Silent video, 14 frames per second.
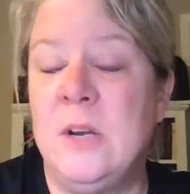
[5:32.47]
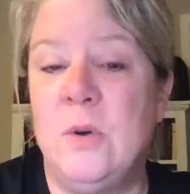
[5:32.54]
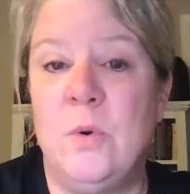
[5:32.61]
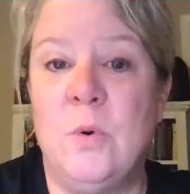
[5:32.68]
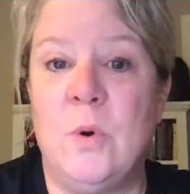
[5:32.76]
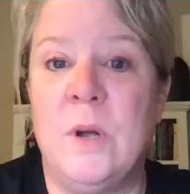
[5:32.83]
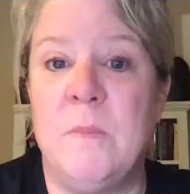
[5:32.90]

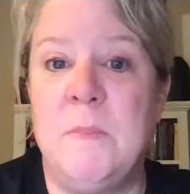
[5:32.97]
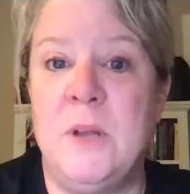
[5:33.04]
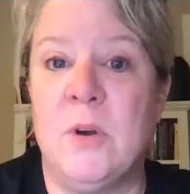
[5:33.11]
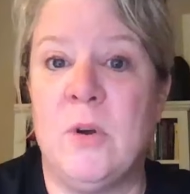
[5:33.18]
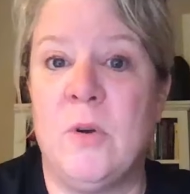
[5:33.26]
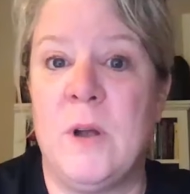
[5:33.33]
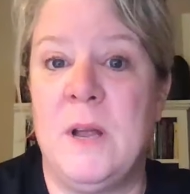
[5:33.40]
Google can be your
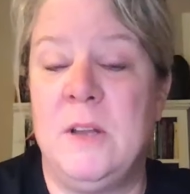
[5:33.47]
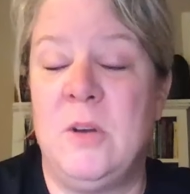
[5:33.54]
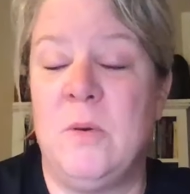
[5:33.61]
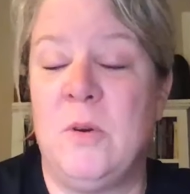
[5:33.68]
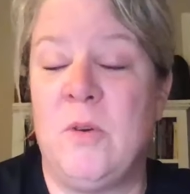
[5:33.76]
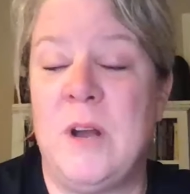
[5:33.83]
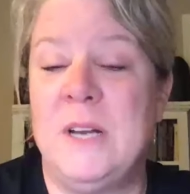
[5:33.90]

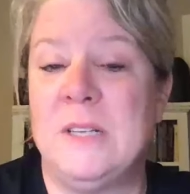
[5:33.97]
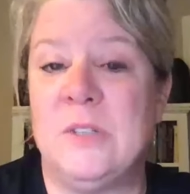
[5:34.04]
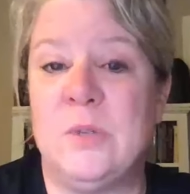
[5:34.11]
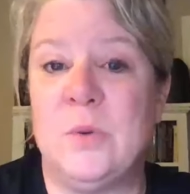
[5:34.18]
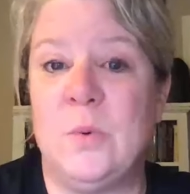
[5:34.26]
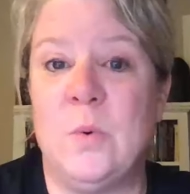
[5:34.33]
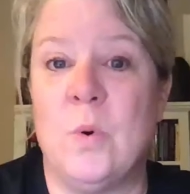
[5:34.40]
greatest
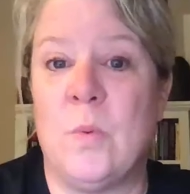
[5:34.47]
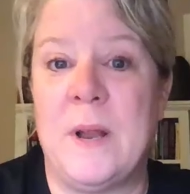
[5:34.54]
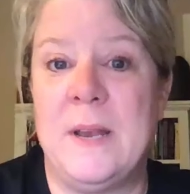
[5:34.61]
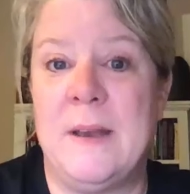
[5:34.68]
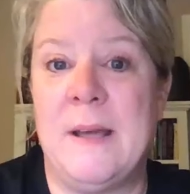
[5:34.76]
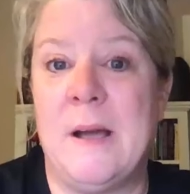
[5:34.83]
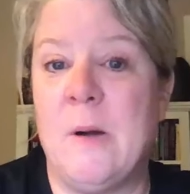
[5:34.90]
tool
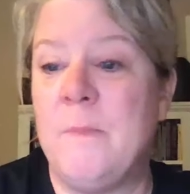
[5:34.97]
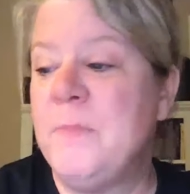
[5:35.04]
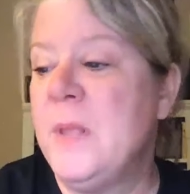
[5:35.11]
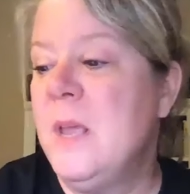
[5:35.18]
right now.